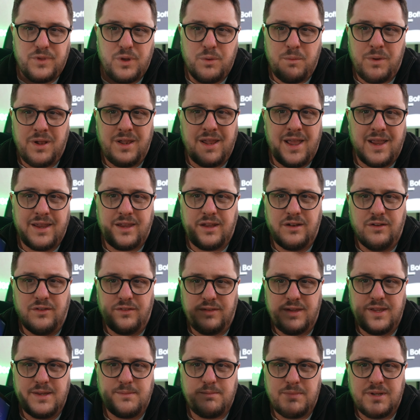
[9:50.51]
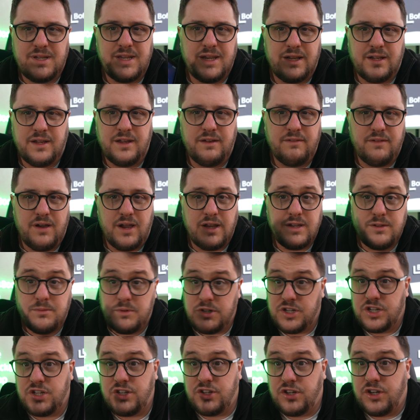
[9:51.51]
we're lacking on this particular device,
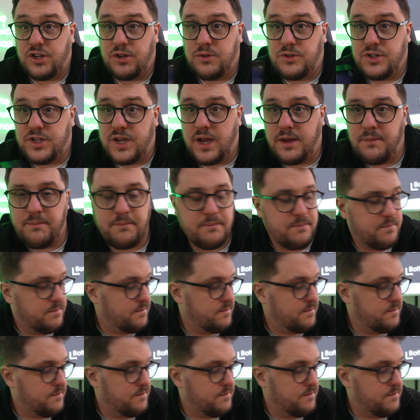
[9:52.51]
which is a huge shame.